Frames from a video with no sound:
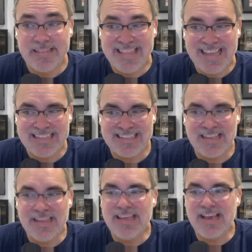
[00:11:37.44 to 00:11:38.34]

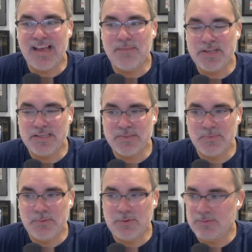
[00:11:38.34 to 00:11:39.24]
that yeah
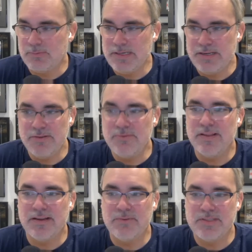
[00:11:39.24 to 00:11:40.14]
because we were we
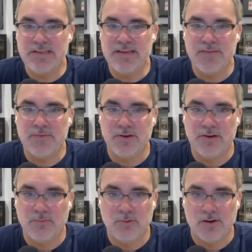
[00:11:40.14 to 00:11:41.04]
knew that it was never
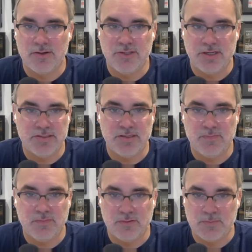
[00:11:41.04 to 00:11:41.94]
going to work just
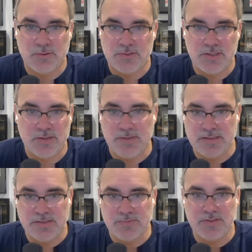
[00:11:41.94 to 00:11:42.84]
in first person
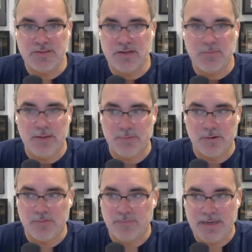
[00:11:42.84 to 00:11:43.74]
because it was just going to be a
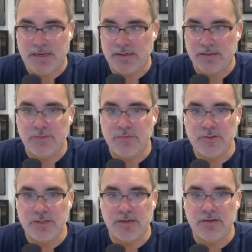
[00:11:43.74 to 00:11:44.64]
barfomatic if
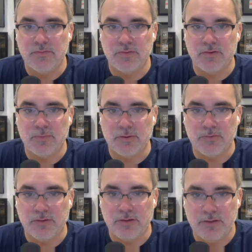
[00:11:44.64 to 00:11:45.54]
you did it in first
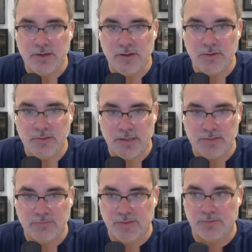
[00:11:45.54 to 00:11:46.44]
person you know
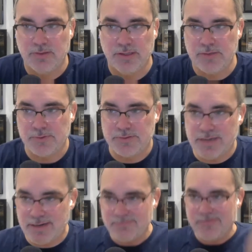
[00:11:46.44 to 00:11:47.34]
like literally you would
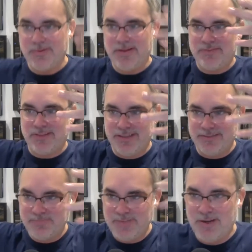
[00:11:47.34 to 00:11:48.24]
you would have to
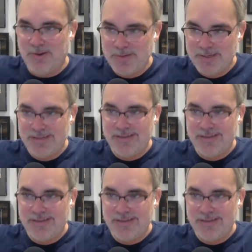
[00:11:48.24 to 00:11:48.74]
like you know